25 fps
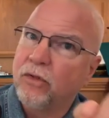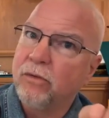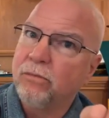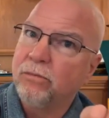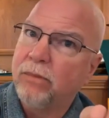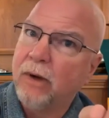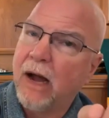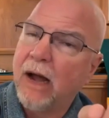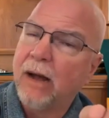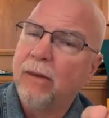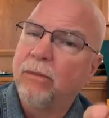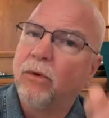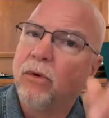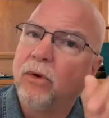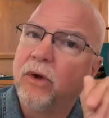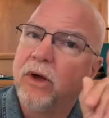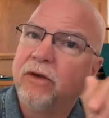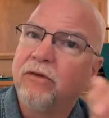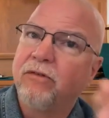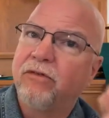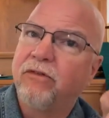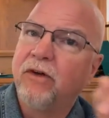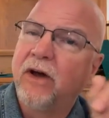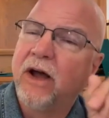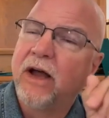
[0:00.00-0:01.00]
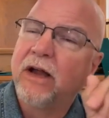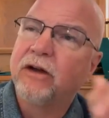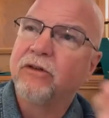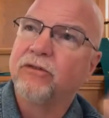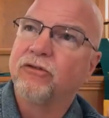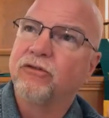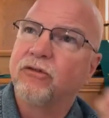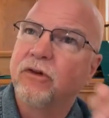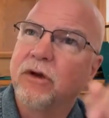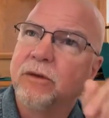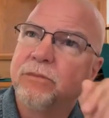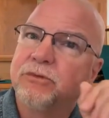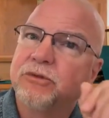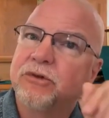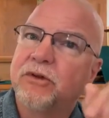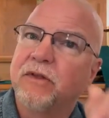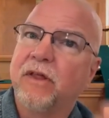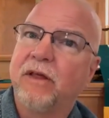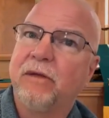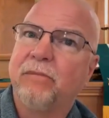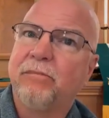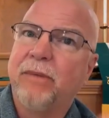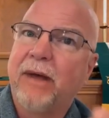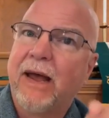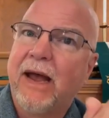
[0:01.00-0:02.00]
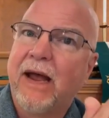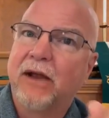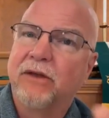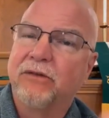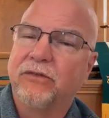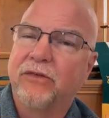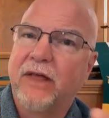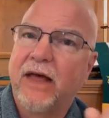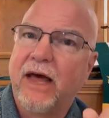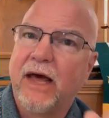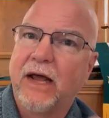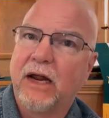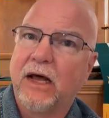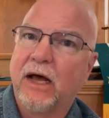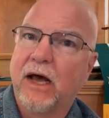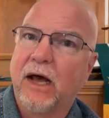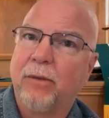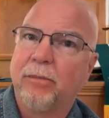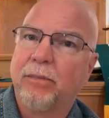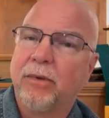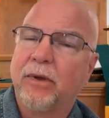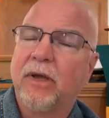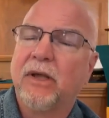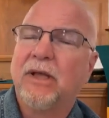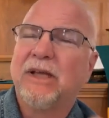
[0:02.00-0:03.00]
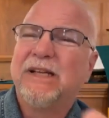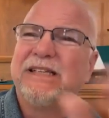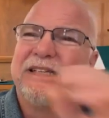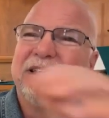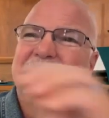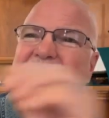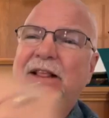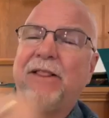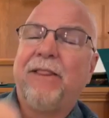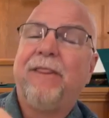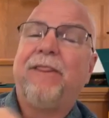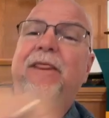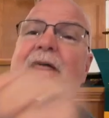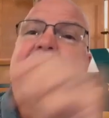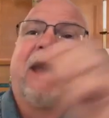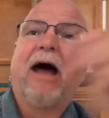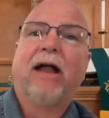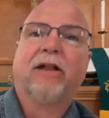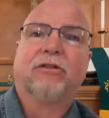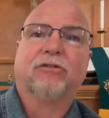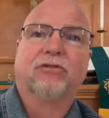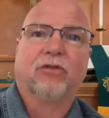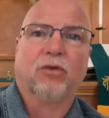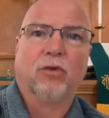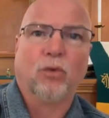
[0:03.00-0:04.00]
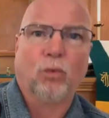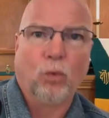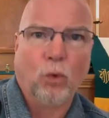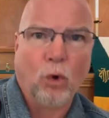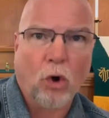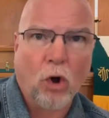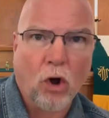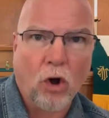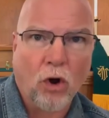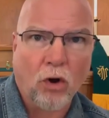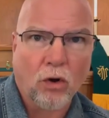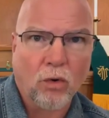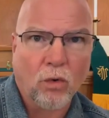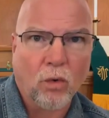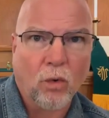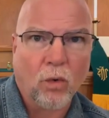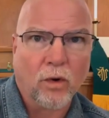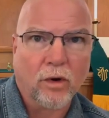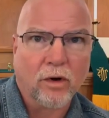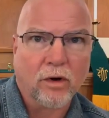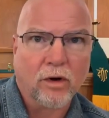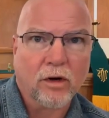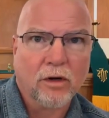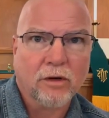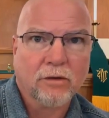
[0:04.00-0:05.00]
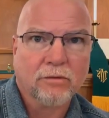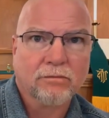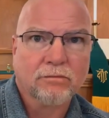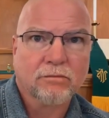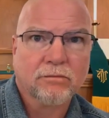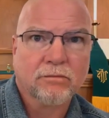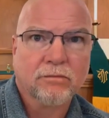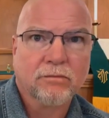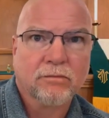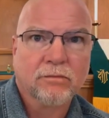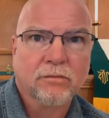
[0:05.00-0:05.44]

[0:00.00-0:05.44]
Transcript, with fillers: to the Bible and find a scripture that backs that up. That's the wrong order.